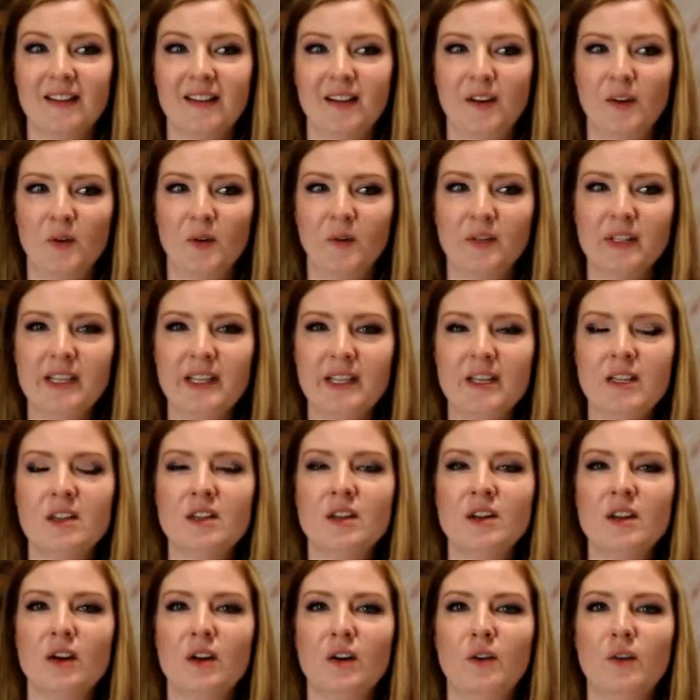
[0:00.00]
only need to
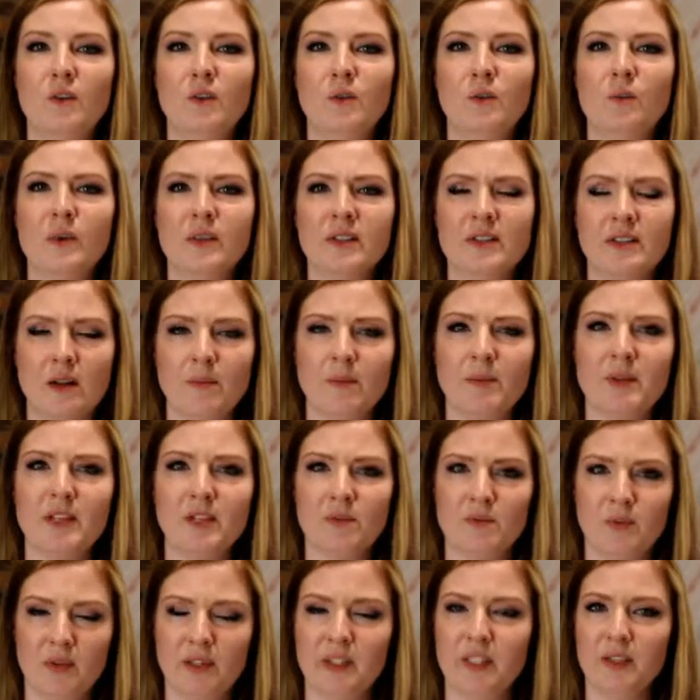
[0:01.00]
know when
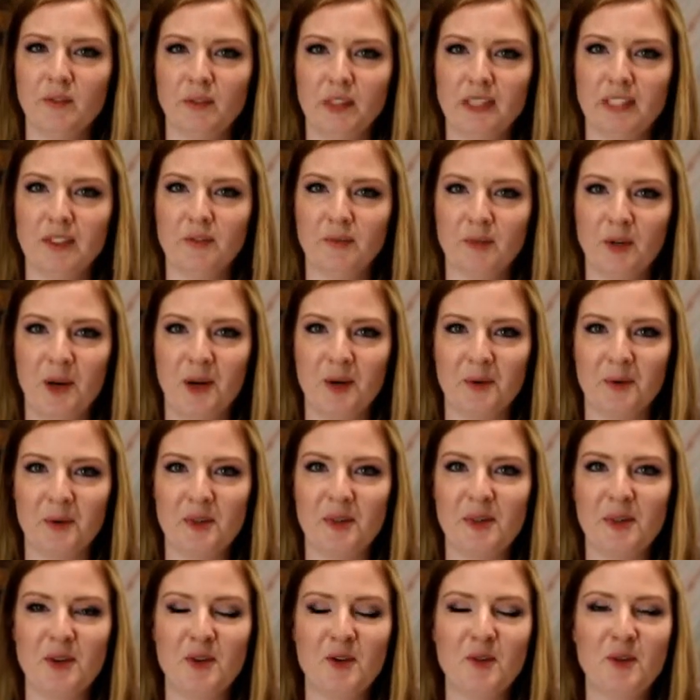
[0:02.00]
something's really, really wrong
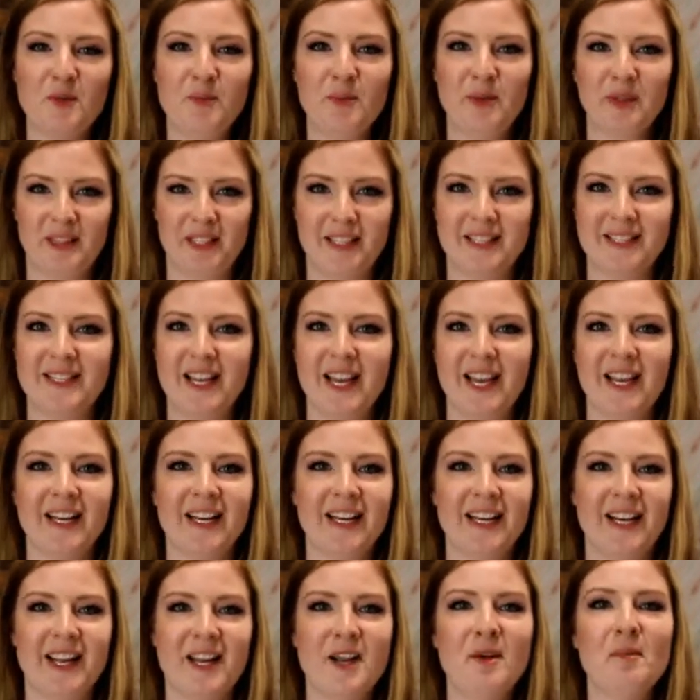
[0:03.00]
with you, but the
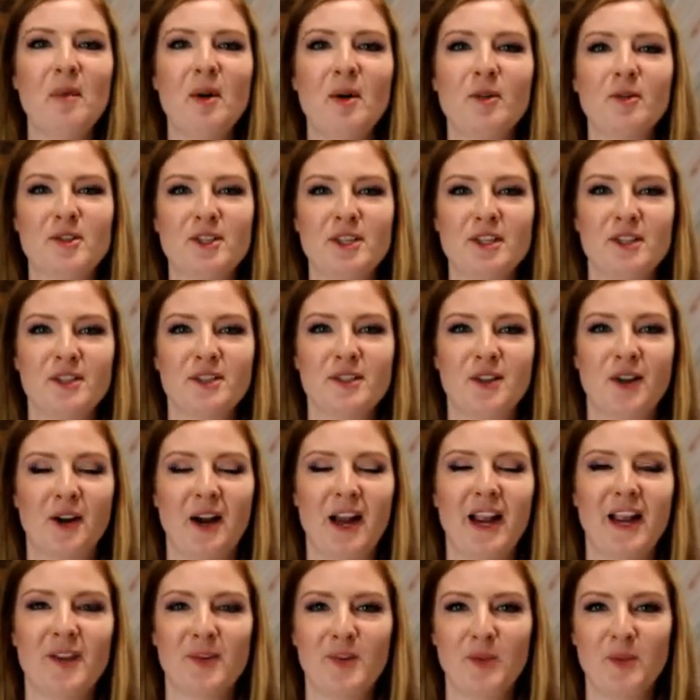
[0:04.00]
day-to-day emotions are
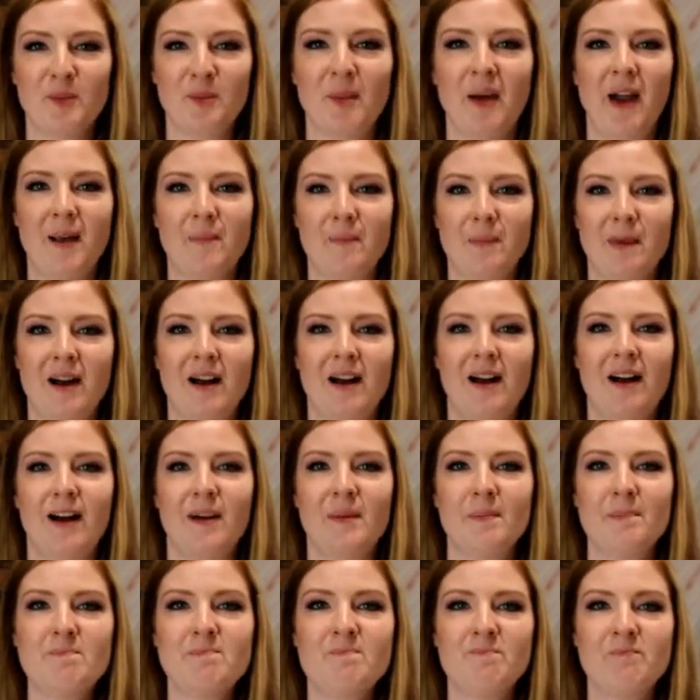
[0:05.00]
handled by
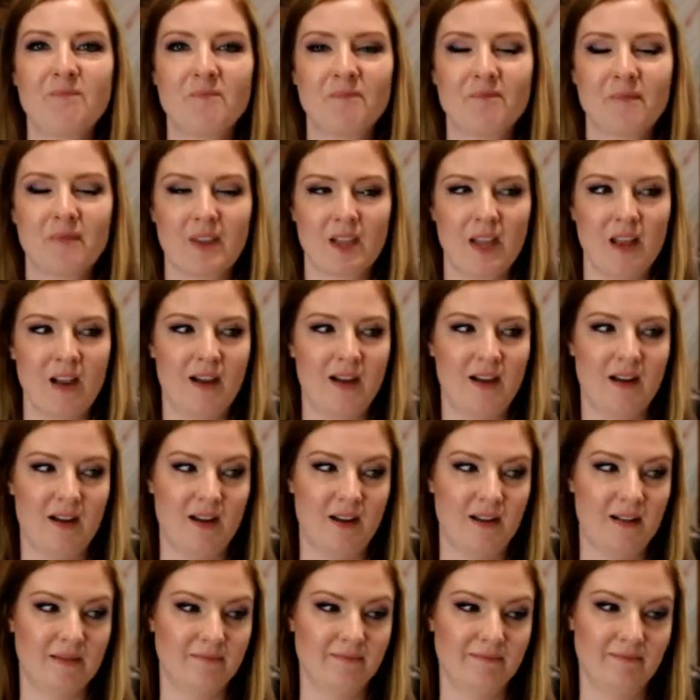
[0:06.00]
mom.
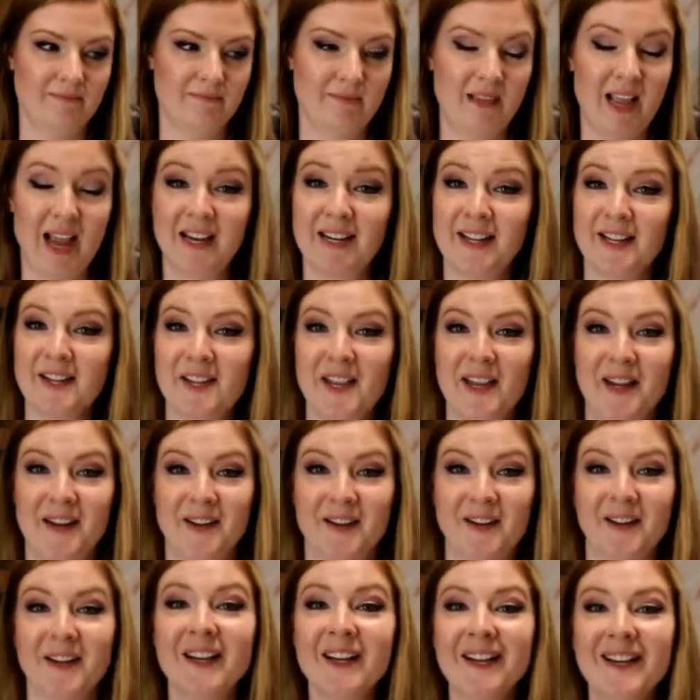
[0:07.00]
I didn't
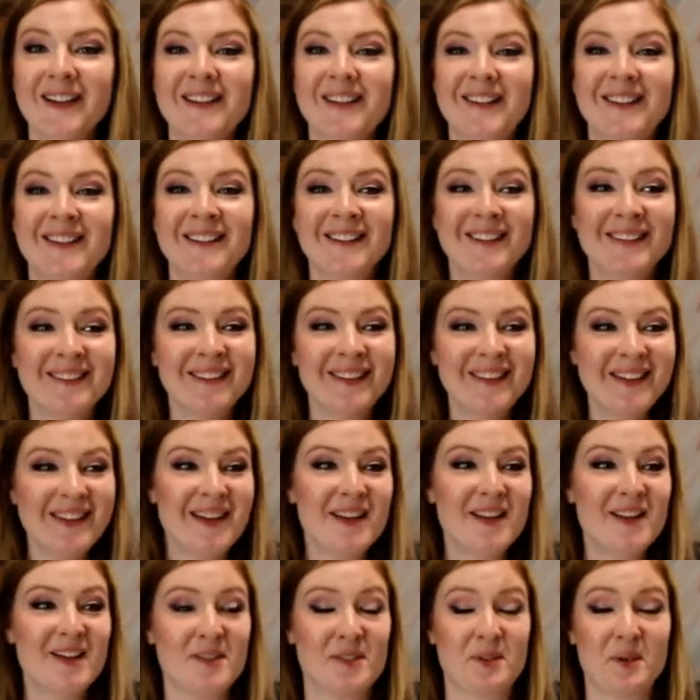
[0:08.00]
care.
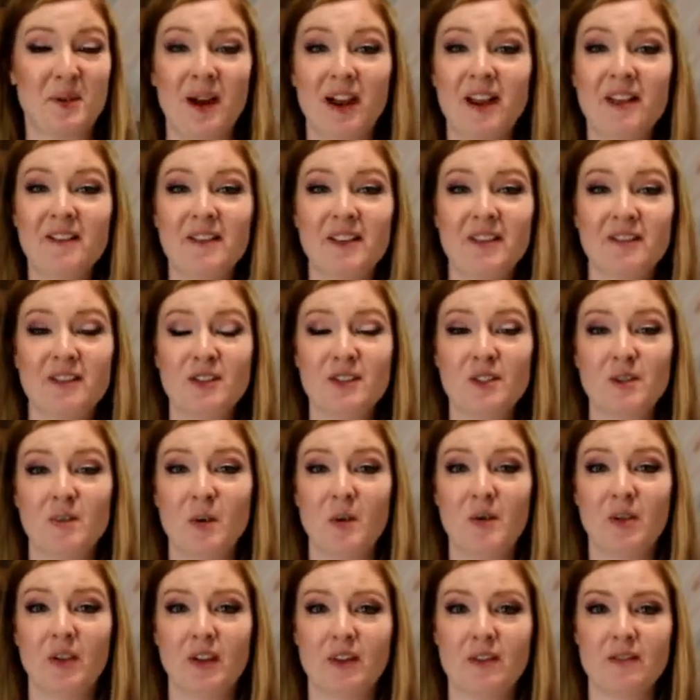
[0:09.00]
So I've even
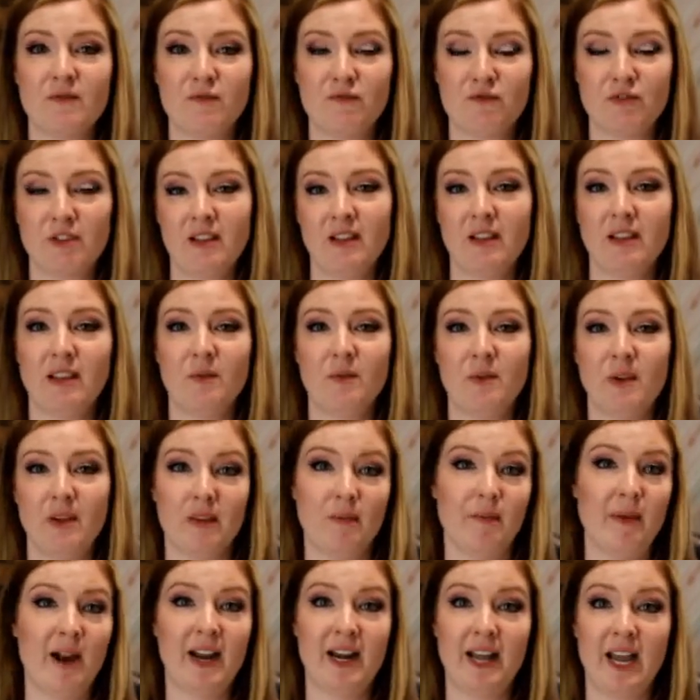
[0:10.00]
spoken freely
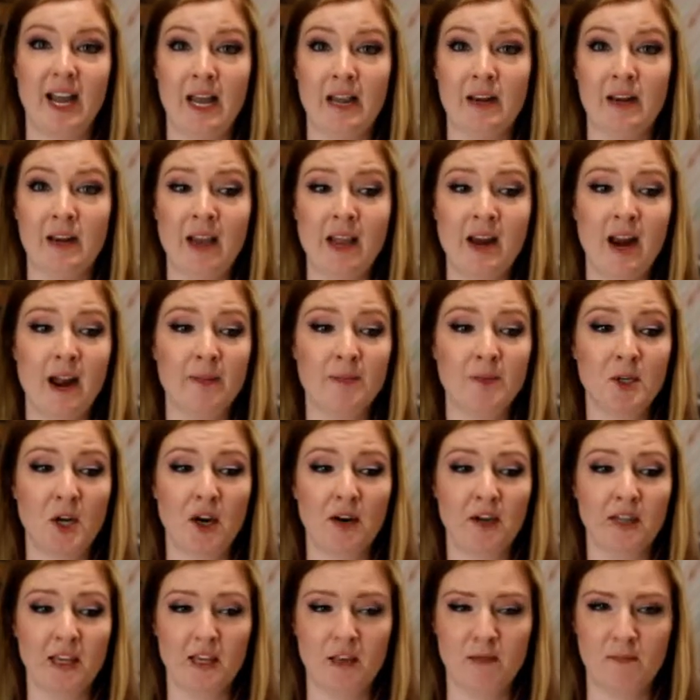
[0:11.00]
with my dad, and I'm
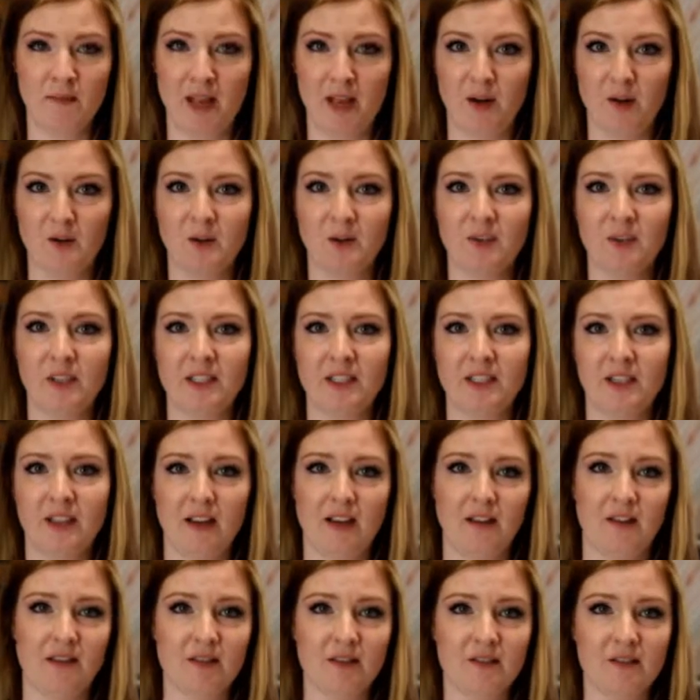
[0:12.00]
talking medical
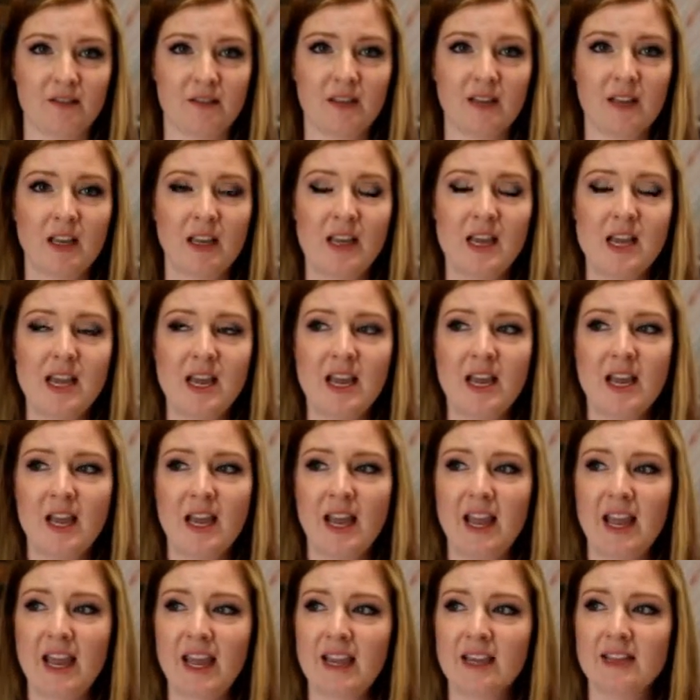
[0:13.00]
details.
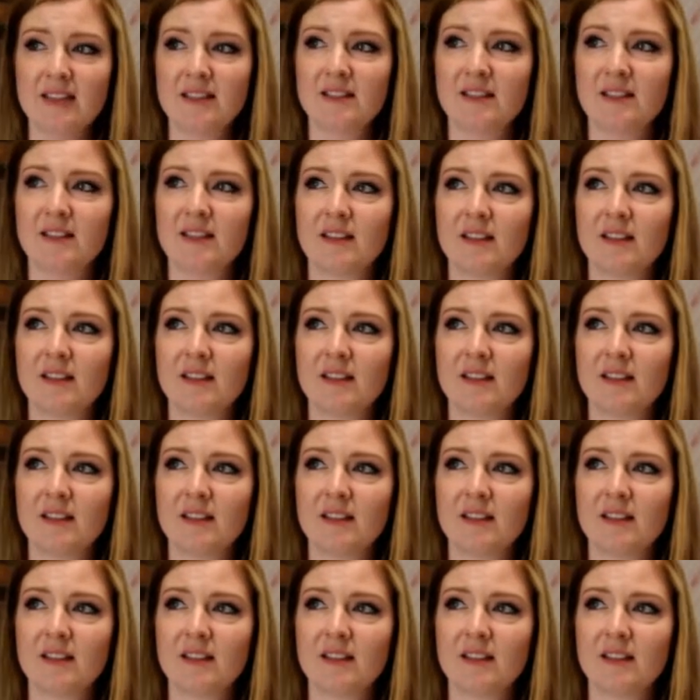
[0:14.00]
And